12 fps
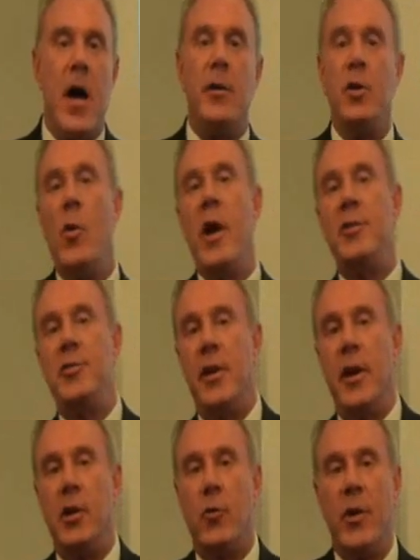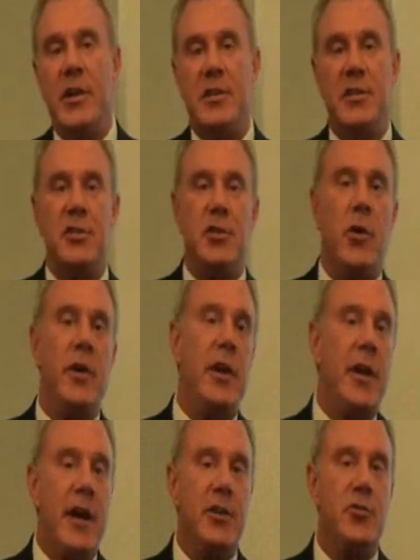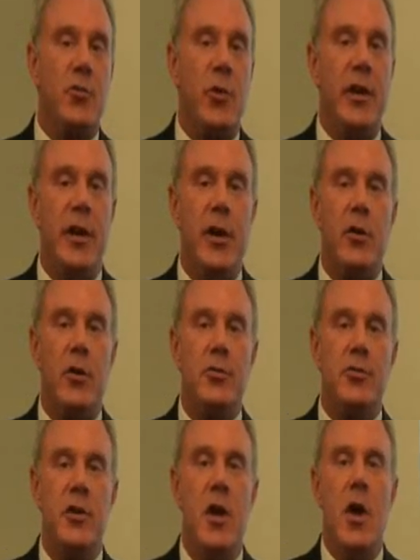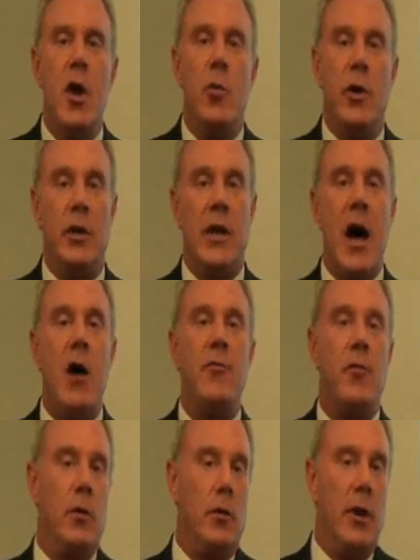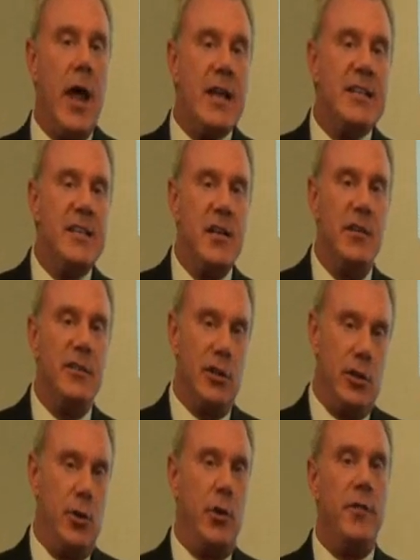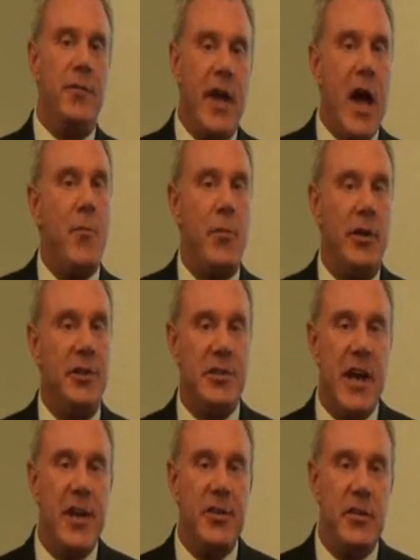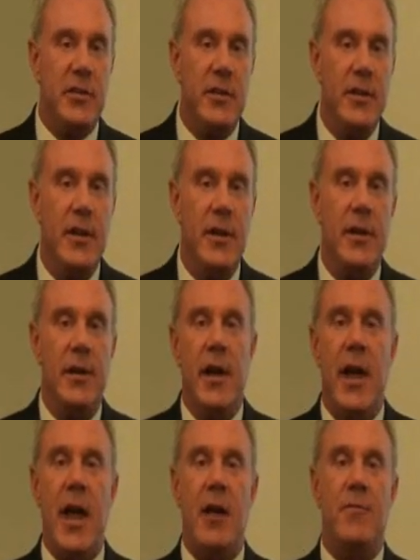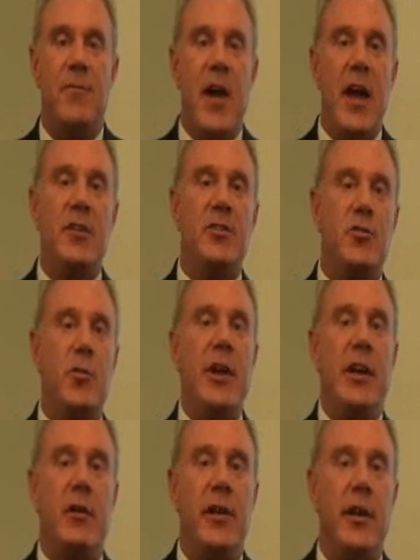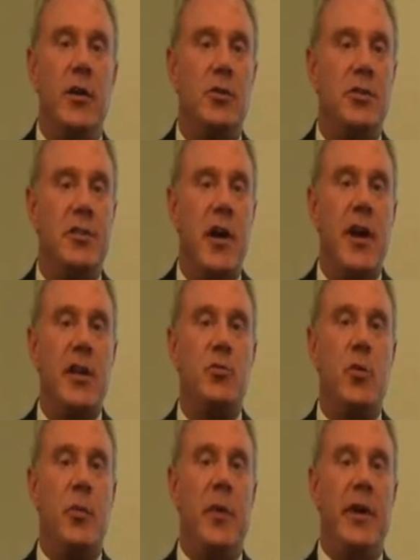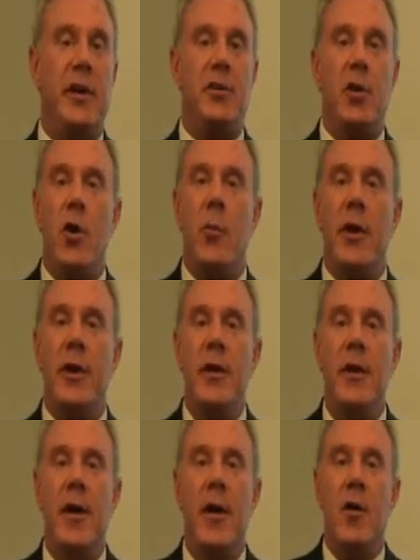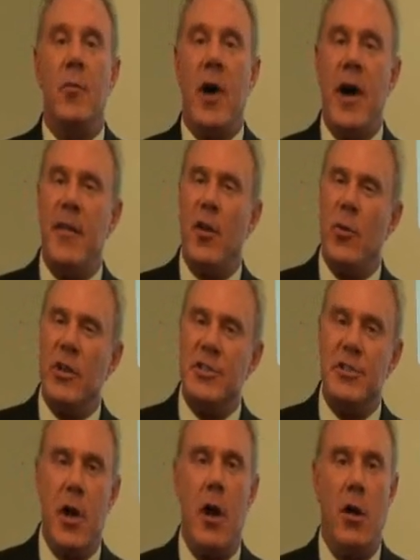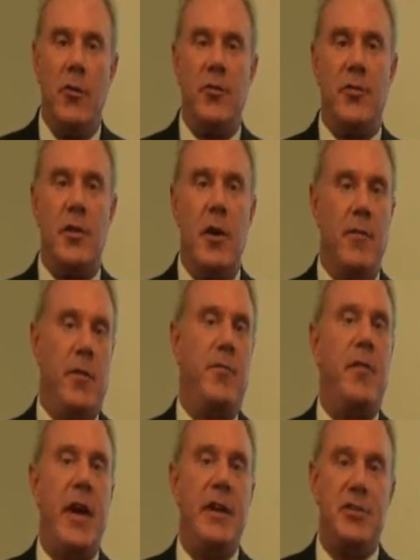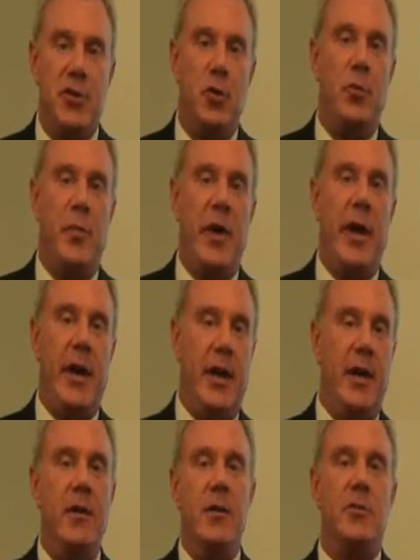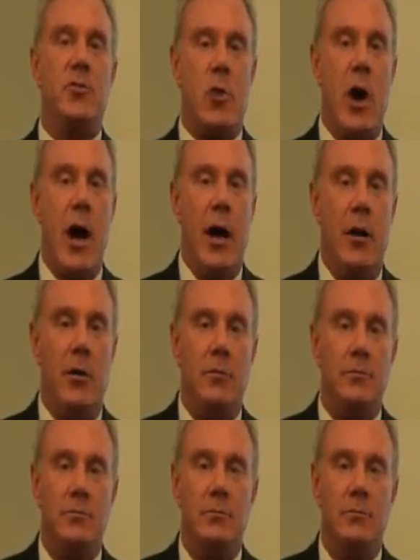Valuation increases during the next 3 years would allow for less dilutive capitalization, and phase 3 clinical studies would be determined by the results of the phase 2B trial.